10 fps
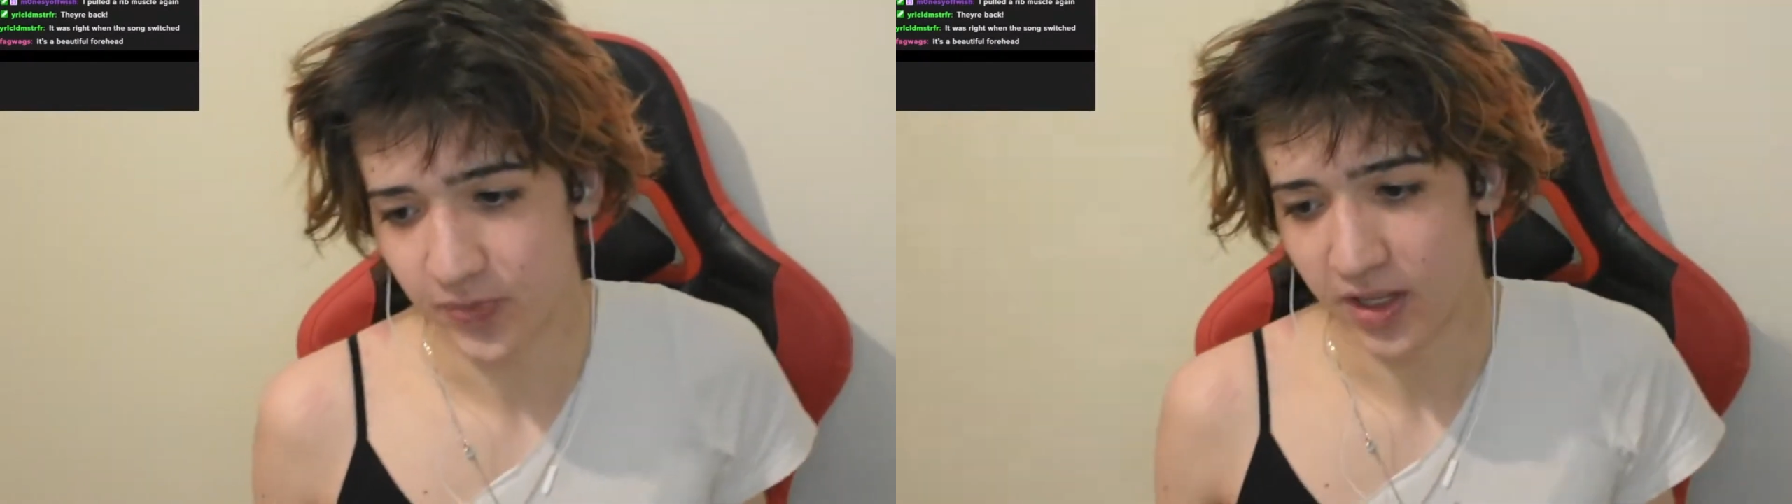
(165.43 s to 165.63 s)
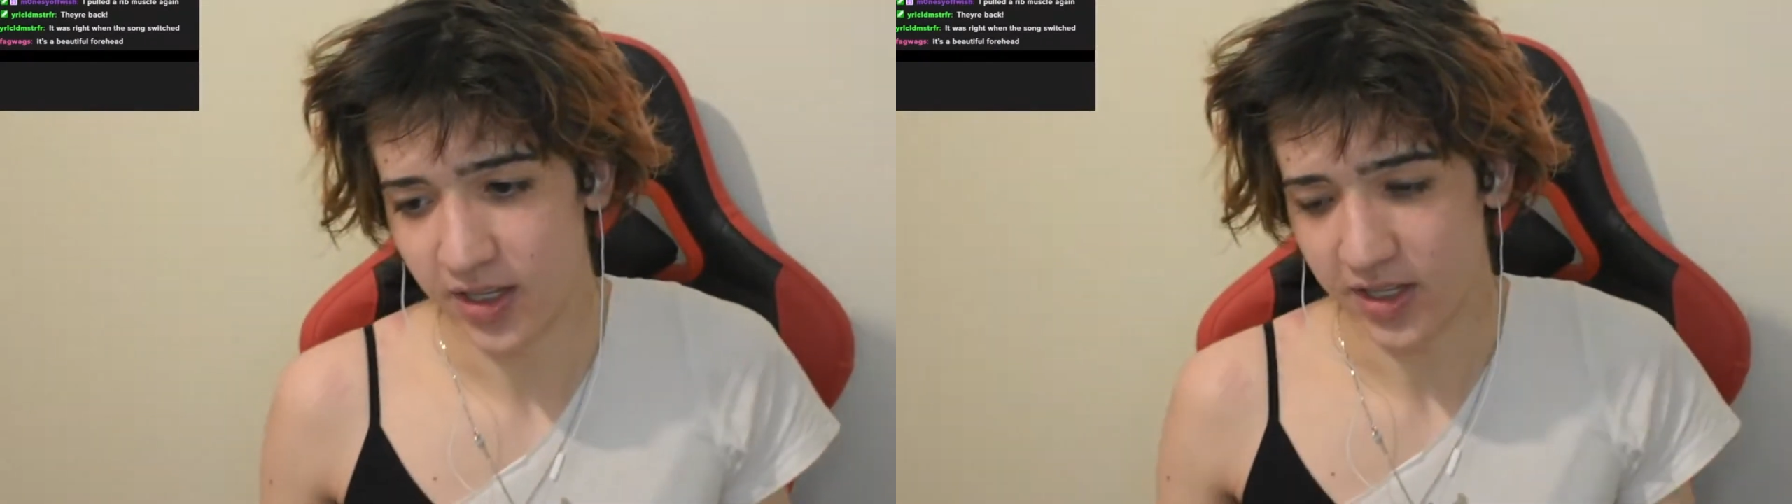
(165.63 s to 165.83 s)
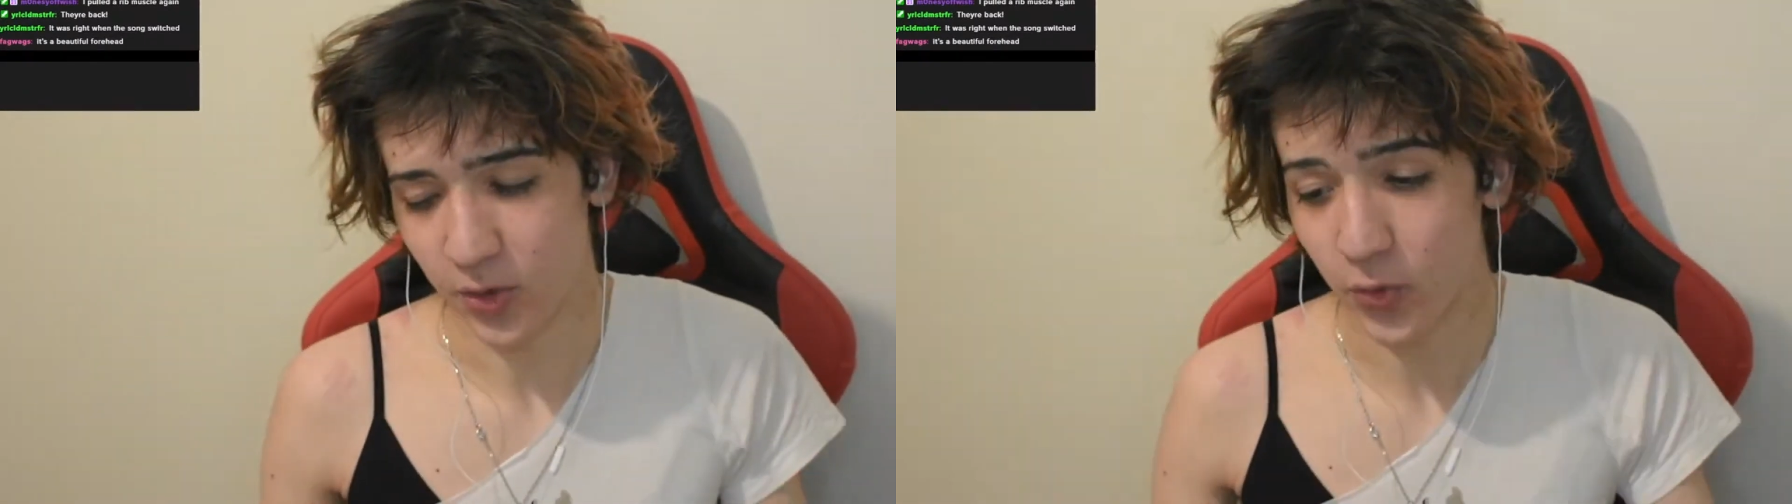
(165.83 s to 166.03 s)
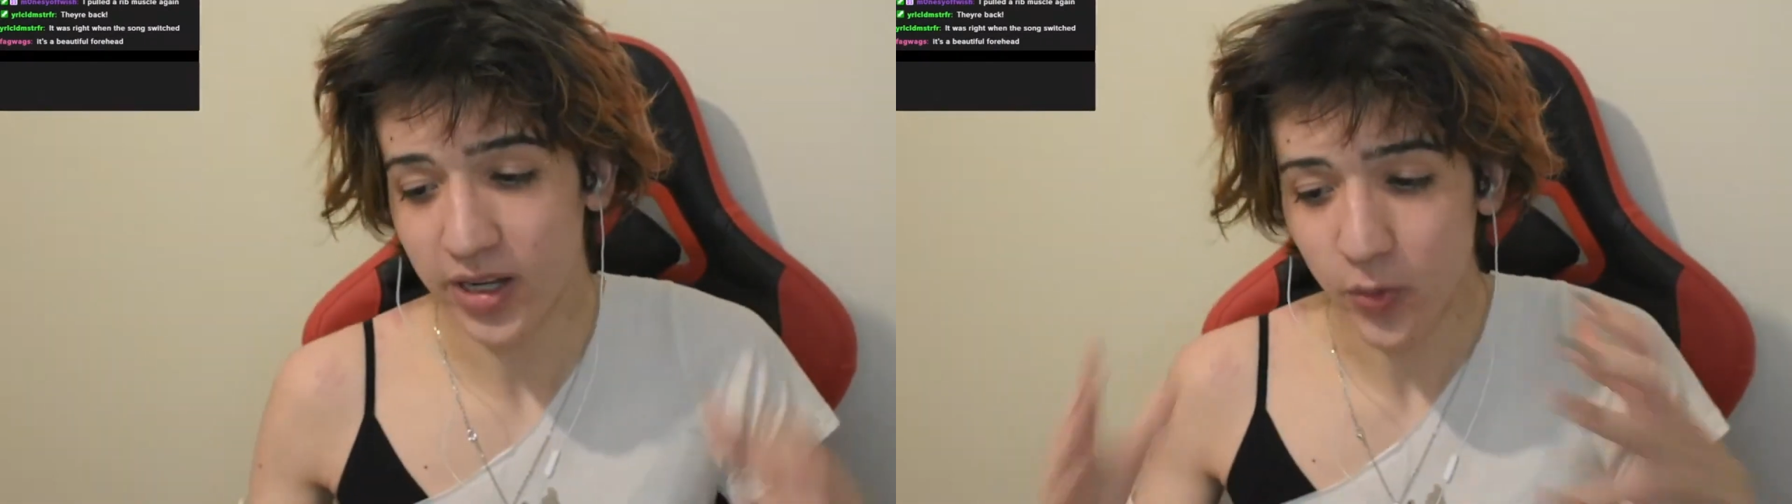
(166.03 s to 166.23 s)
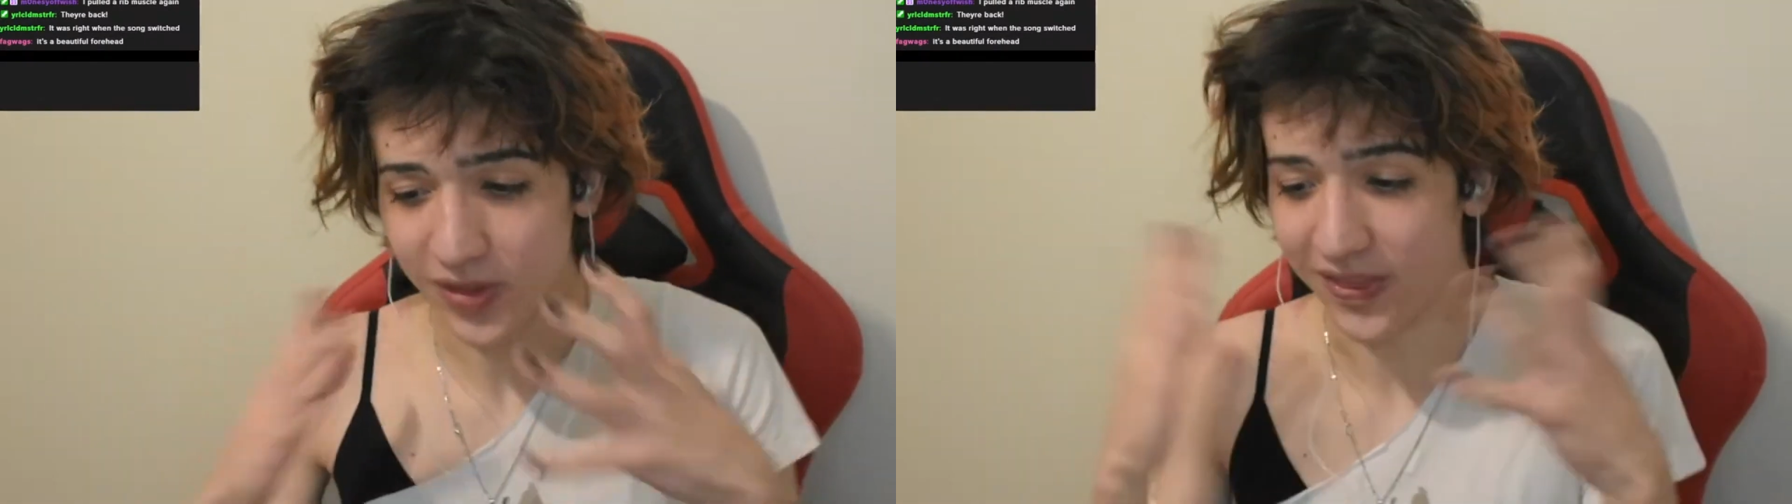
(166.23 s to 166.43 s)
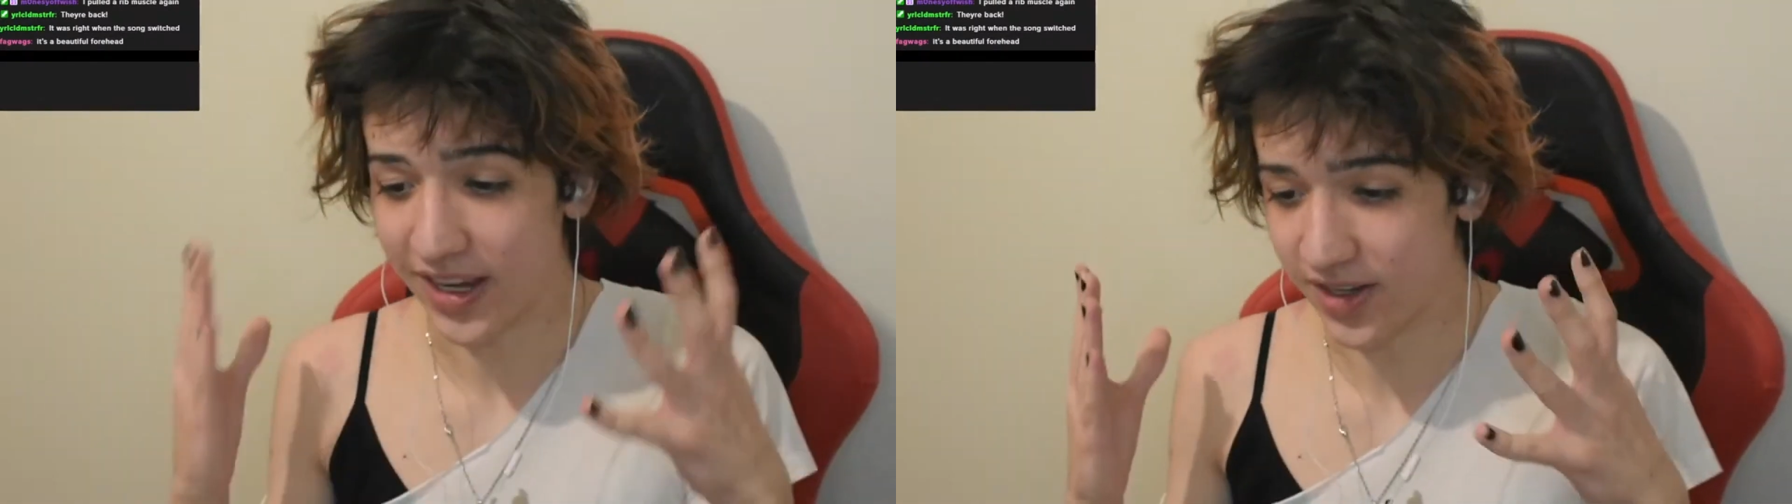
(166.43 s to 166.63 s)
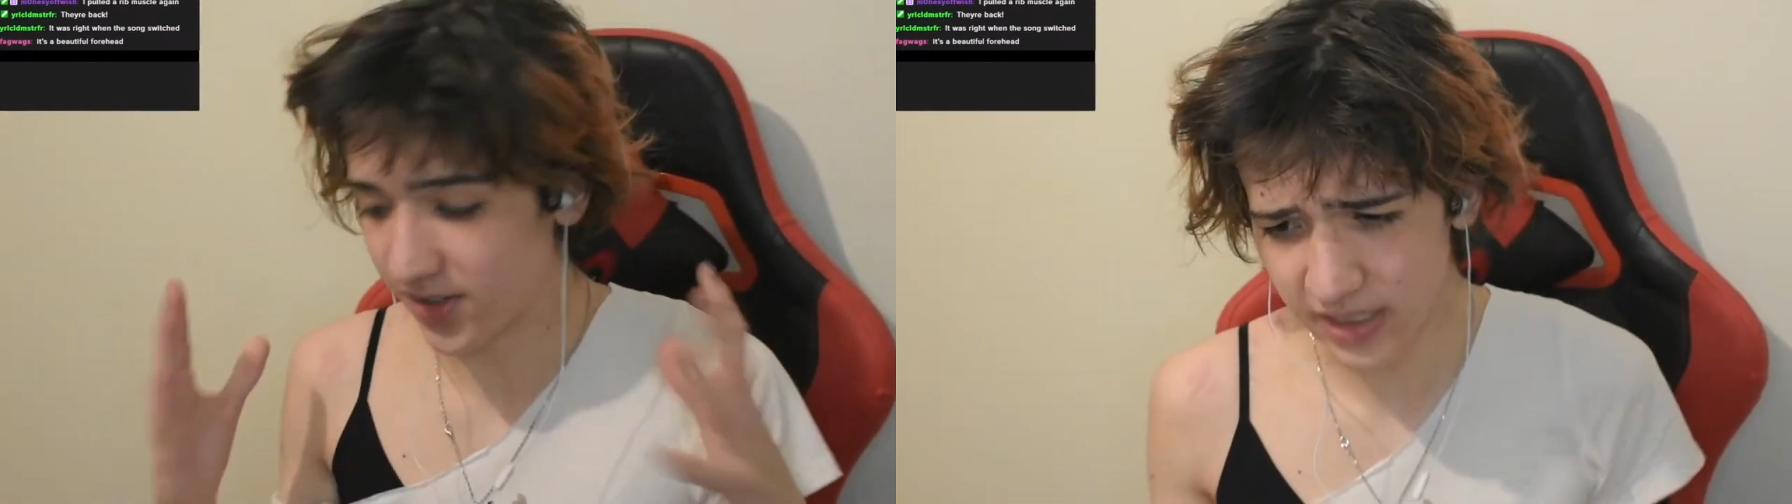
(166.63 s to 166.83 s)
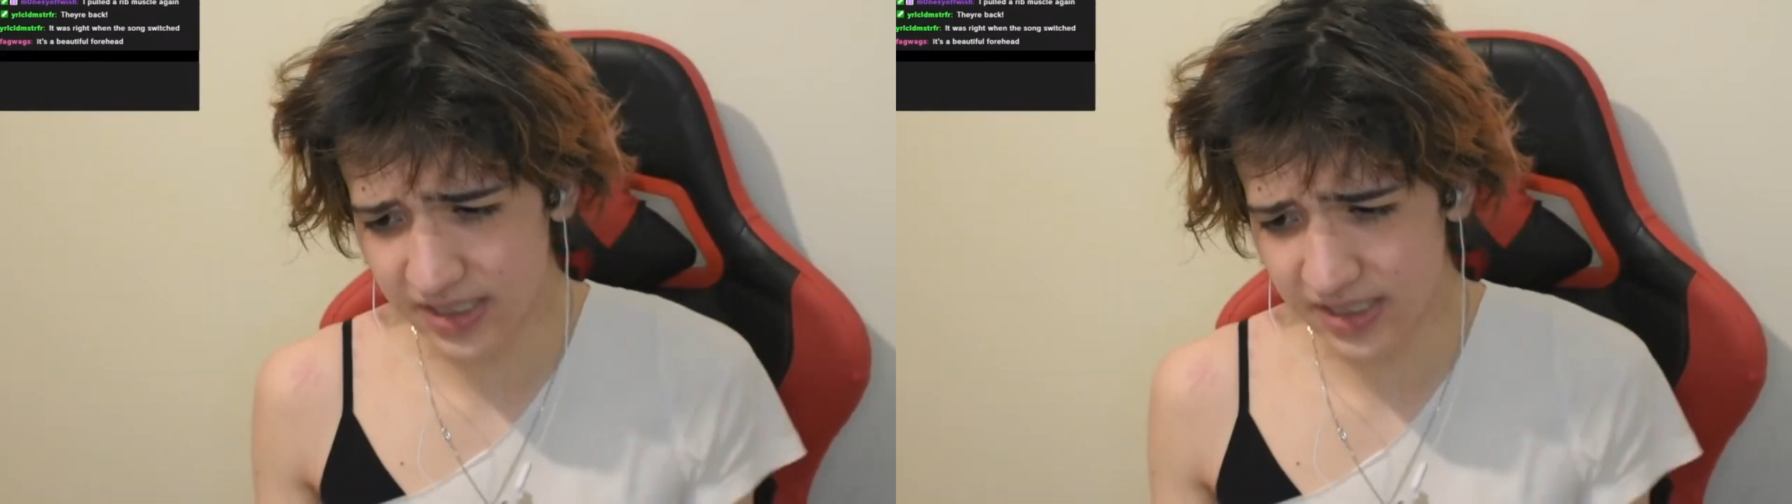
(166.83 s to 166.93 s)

You're working with layers.